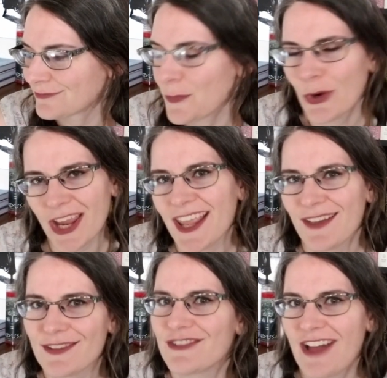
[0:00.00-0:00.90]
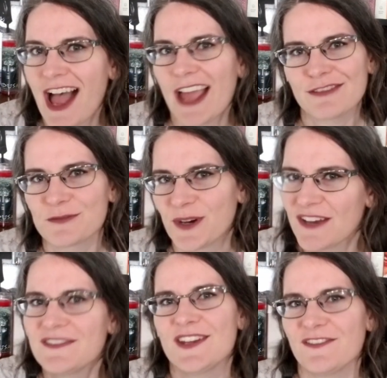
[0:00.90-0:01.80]
We're gonna give it a 5. We're
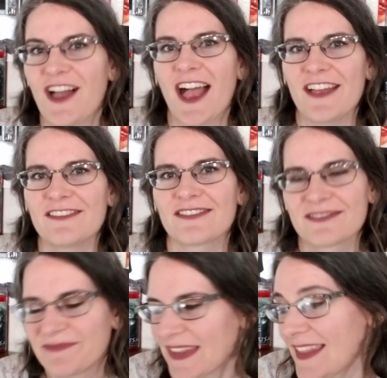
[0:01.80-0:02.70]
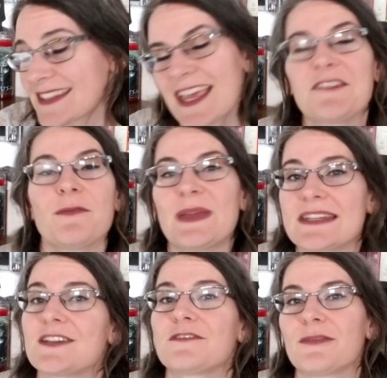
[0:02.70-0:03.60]
giving it a 5. And that's kind of a big
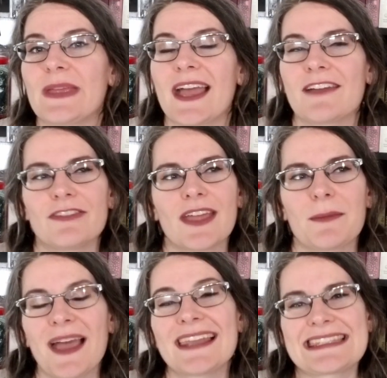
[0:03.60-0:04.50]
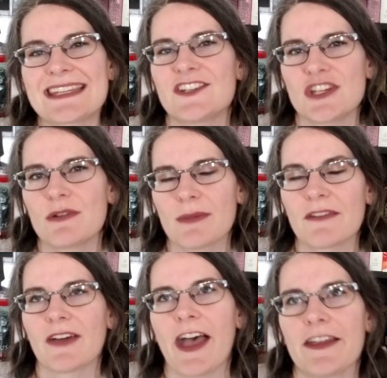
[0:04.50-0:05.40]
deal for me. I feel like I'm kind of stingy with my
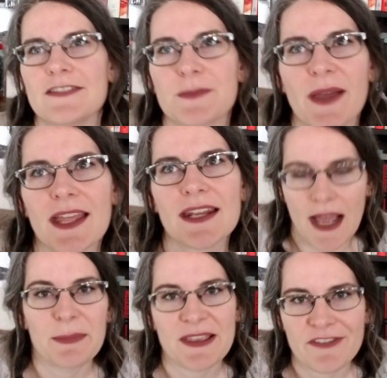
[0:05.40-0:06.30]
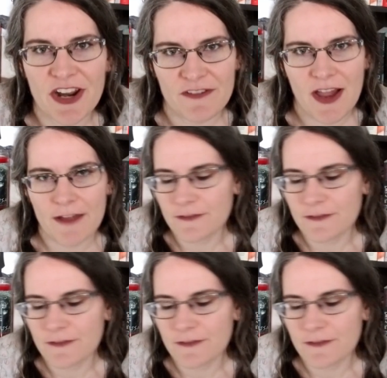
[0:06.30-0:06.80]
5s, but I'm giving it a 5.